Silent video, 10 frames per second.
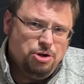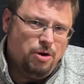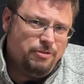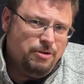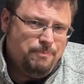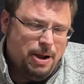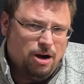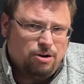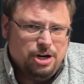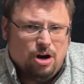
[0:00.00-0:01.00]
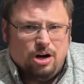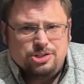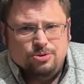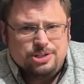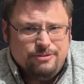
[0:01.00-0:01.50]
two of the Bear Creek
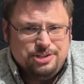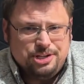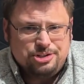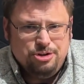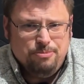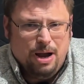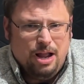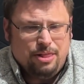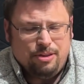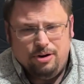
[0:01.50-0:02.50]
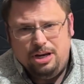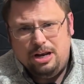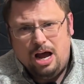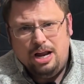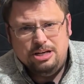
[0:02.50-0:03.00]
Arsenal 762 by
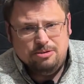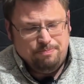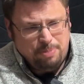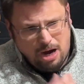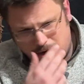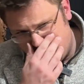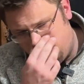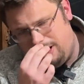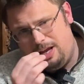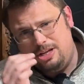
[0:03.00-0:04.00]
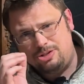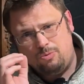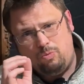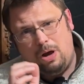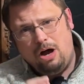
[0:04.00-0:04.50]
39 debacle is
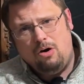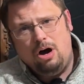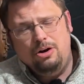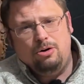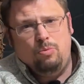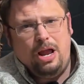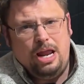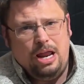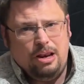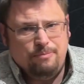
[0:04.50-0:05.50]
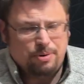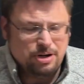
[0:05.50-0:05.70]
well underway in